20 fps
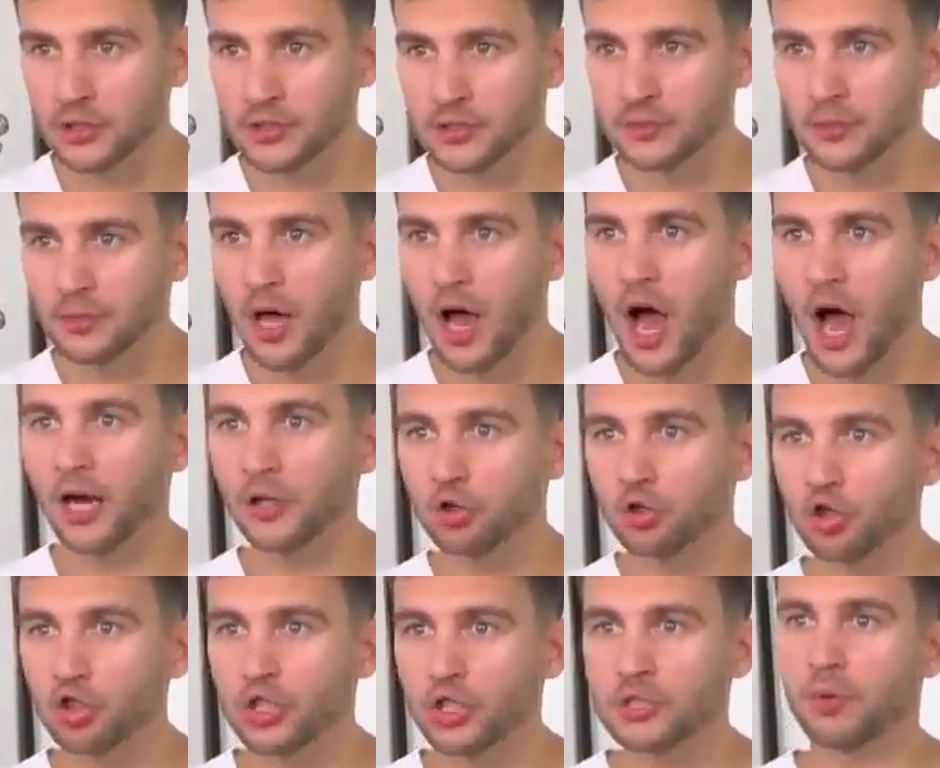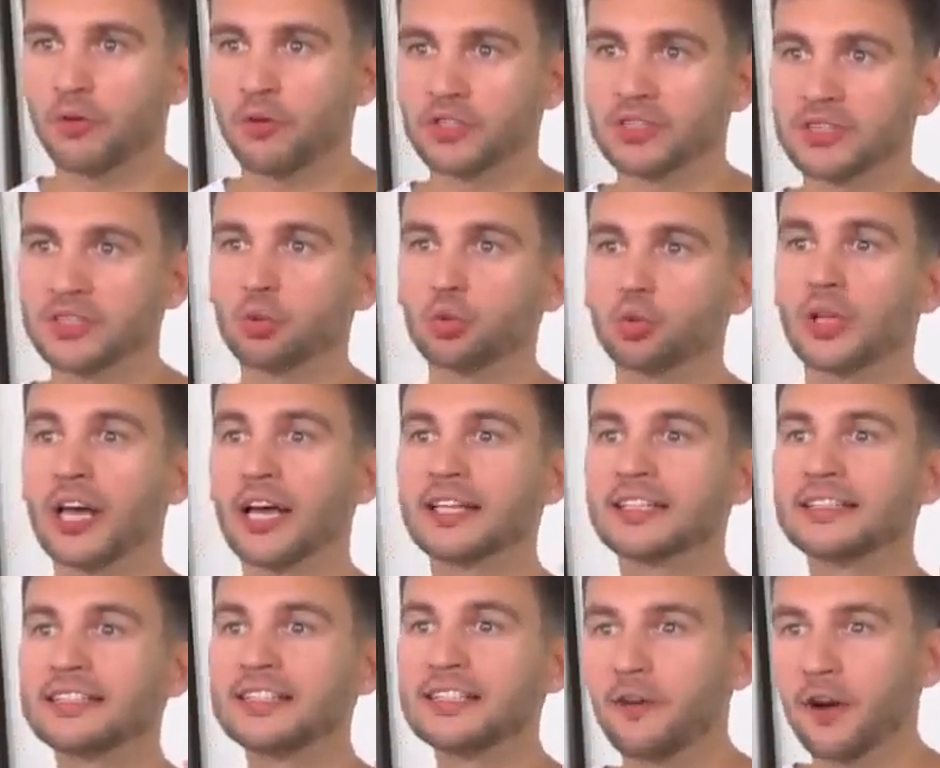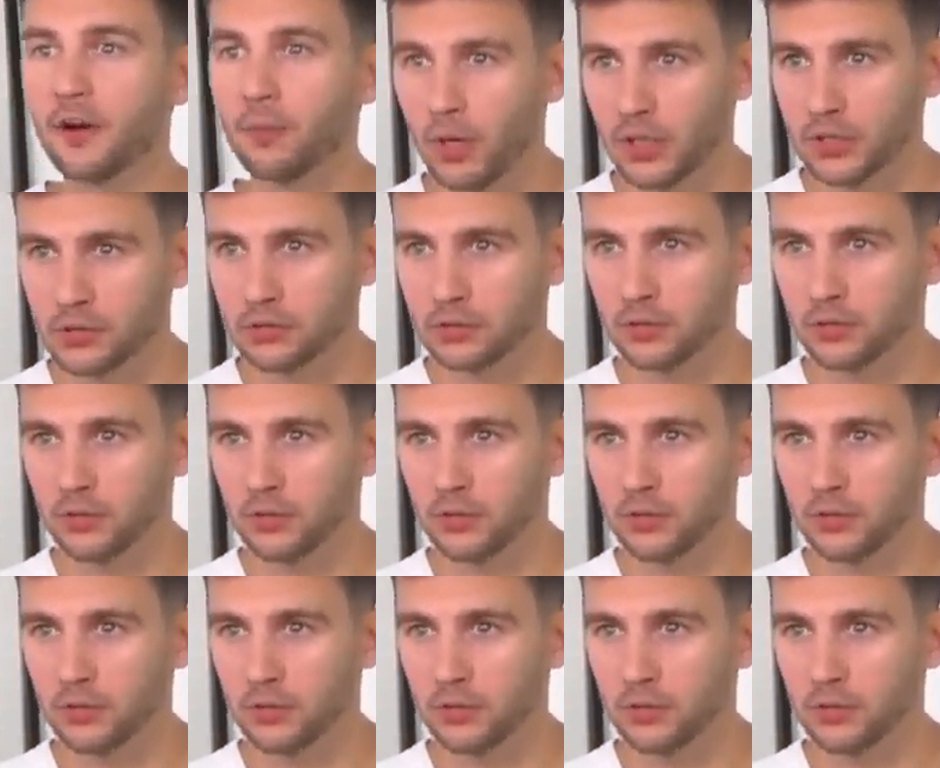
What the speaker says: But there is another eco-friendly way, which is